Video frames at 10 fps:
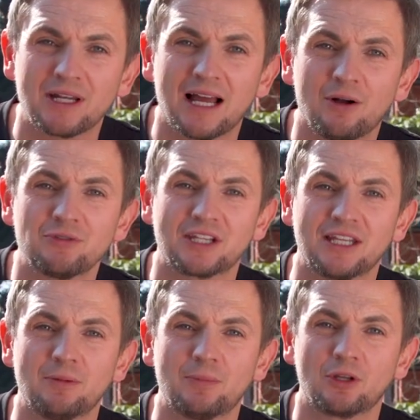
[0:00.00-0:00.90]
down to
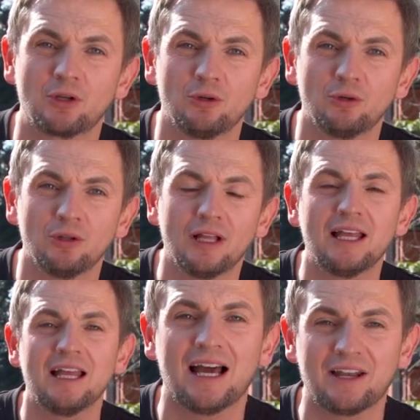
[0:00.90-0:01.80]
keep it cool.
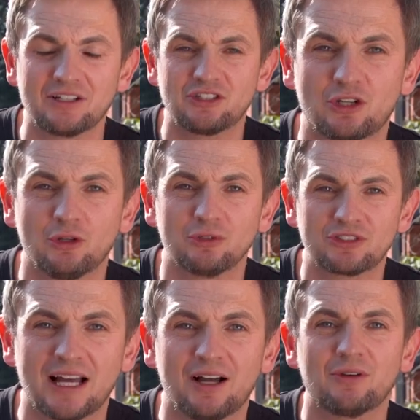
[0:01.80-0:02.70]
And as it cools
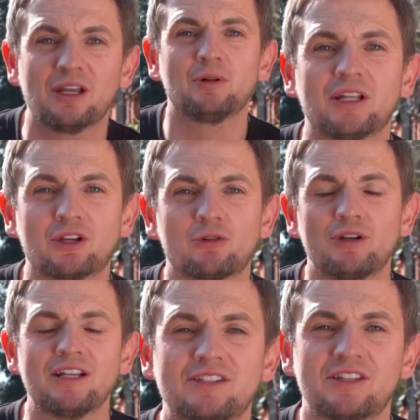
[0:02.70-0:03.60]
down, it will
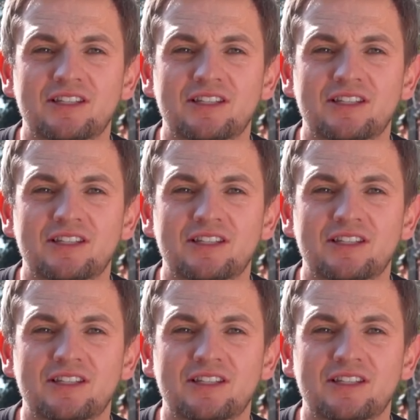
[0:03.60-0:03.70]
increase the